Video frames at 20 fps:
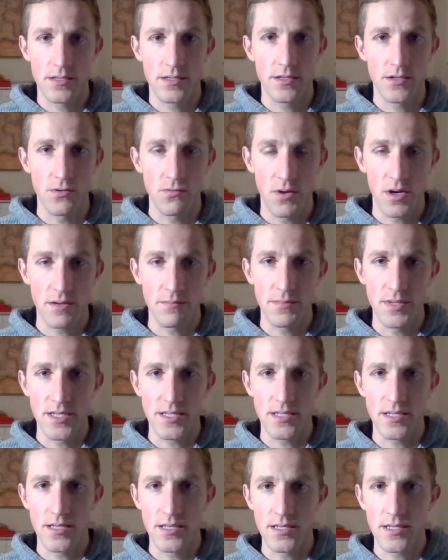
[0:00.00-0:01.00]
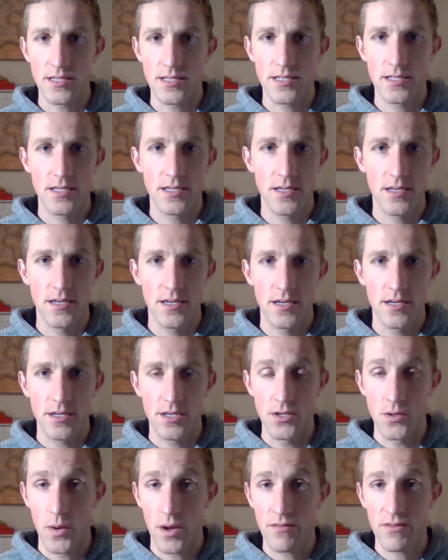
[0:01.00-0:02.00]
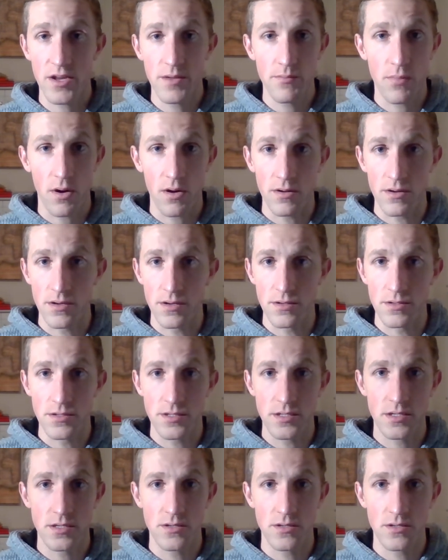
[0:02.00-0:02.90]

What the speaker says: You run a business, you don't have any partners,